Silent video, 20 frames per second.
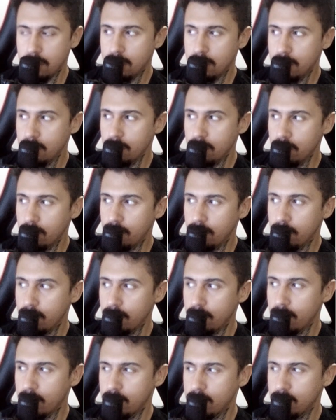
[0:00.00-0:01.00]
So
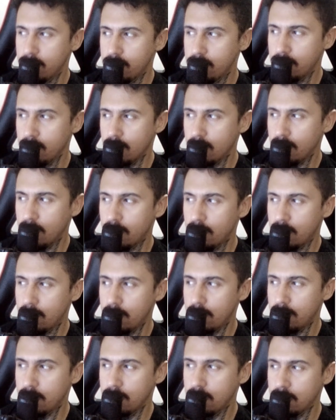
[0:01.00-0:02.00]

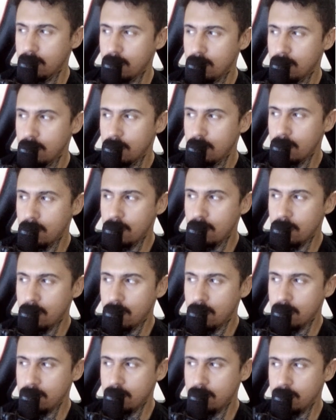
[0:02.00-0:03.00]
char
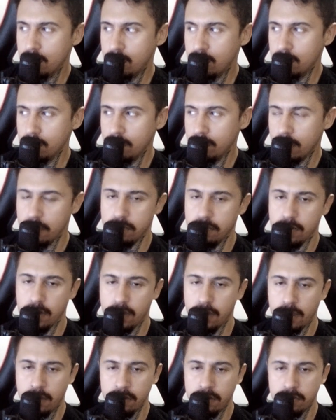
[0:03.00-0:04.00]

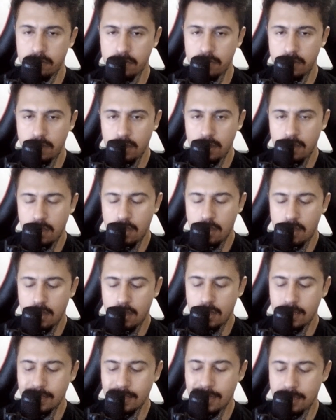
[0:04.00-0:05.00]
255
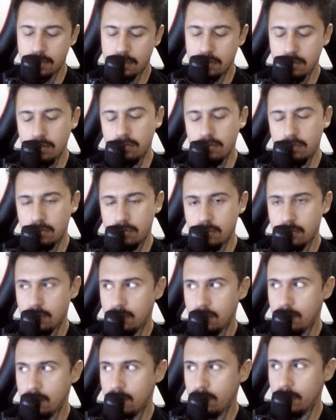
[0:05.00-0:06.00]
not new.
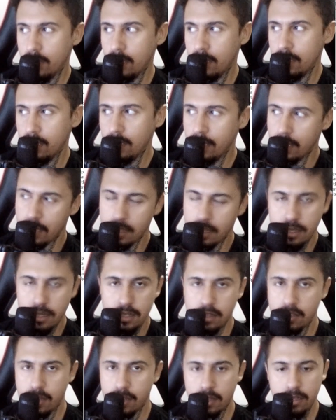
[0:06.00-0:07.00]
Okay,
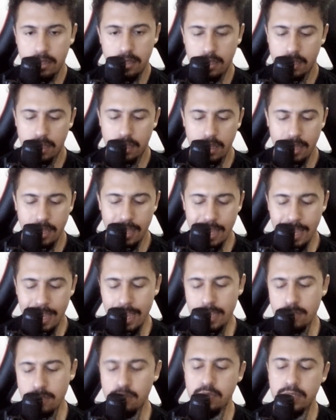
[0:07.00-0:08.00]

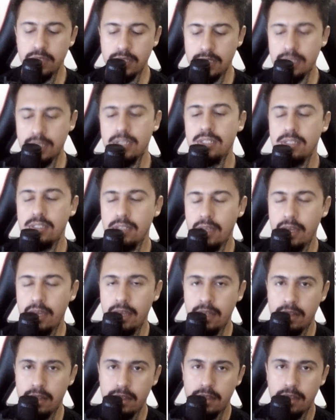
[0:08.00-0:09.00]
as we did
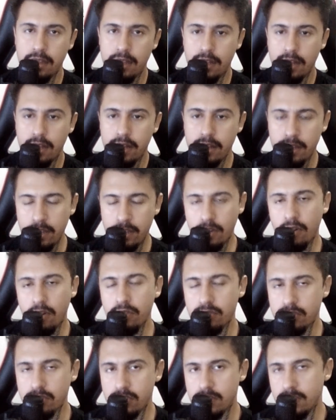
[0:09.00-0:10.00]
in the
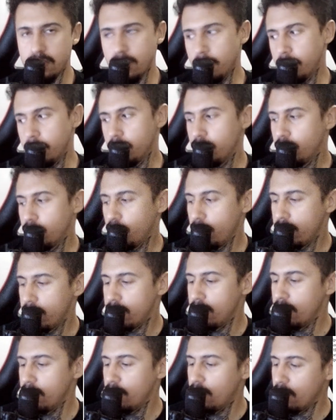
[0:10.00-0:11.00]
authors table with
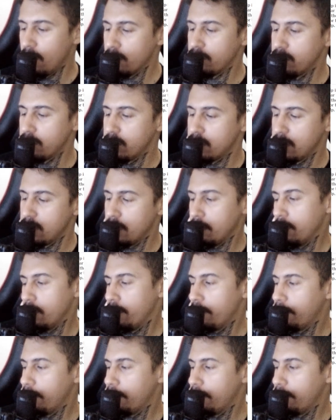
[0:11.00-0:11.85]
the authors table.